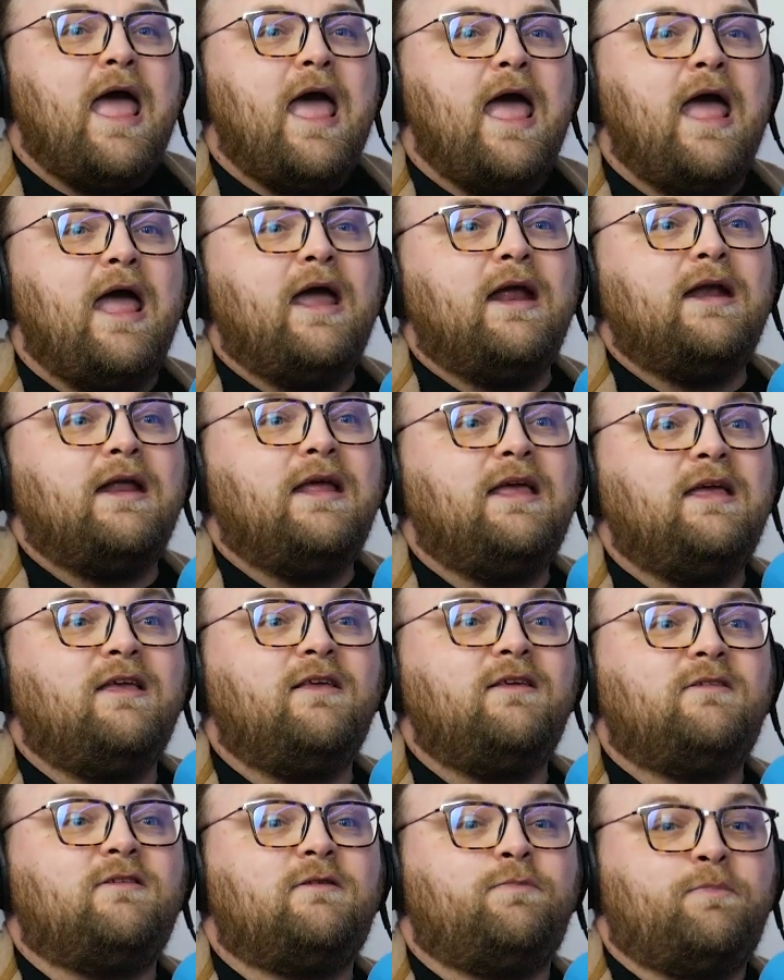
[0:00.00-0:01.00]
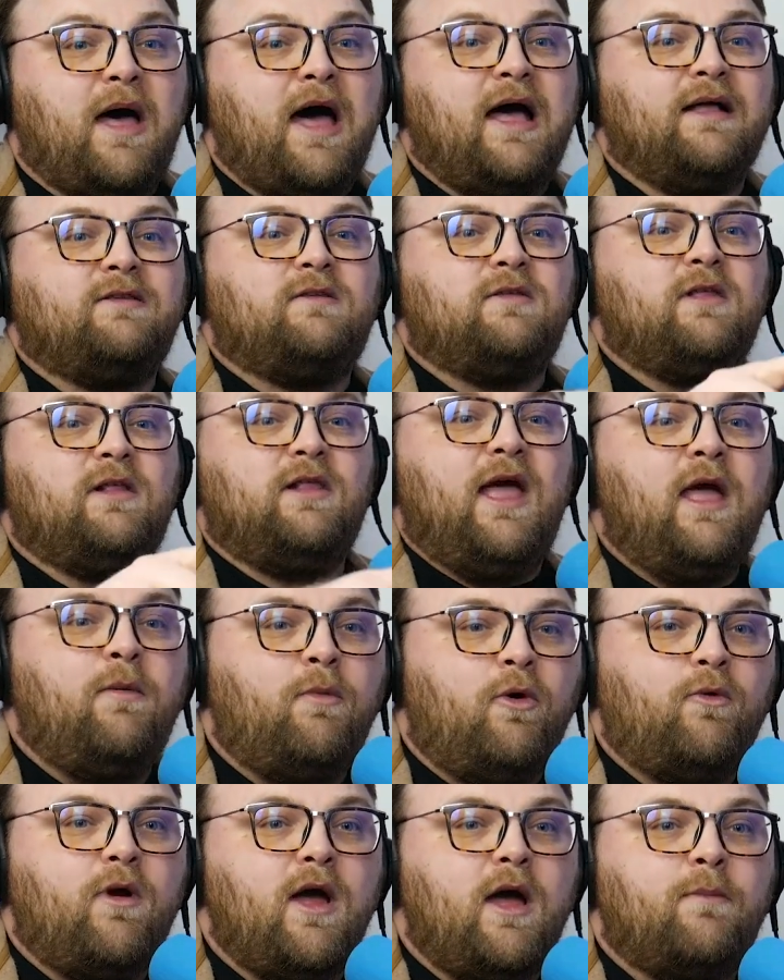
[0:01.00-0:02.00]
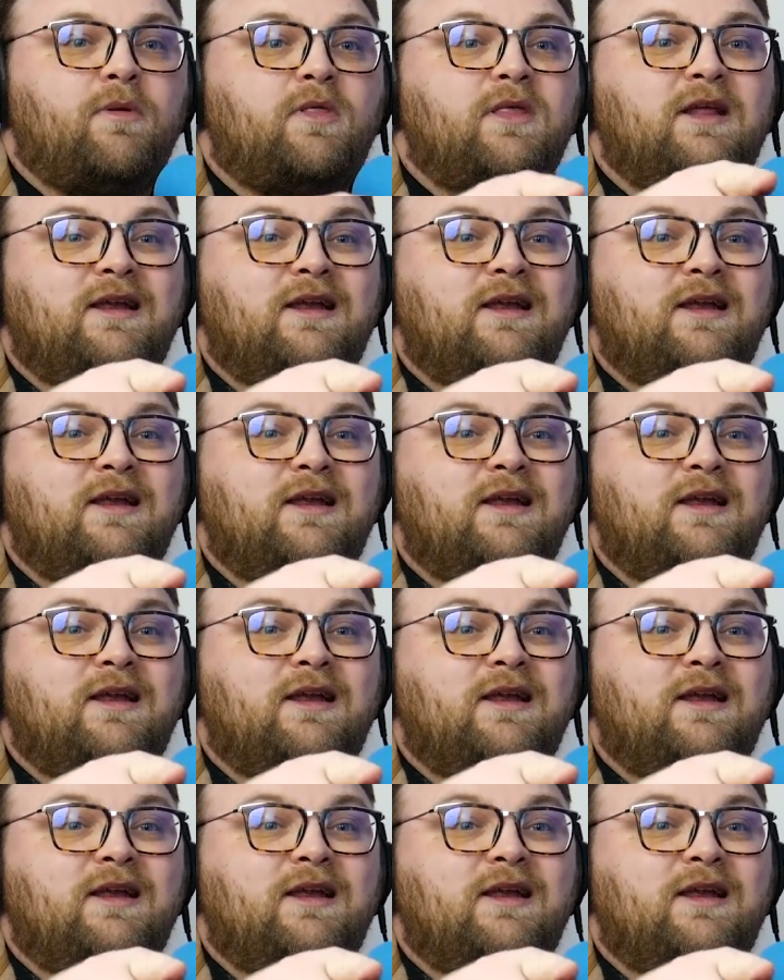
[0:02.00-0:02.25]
and he spots the label rep,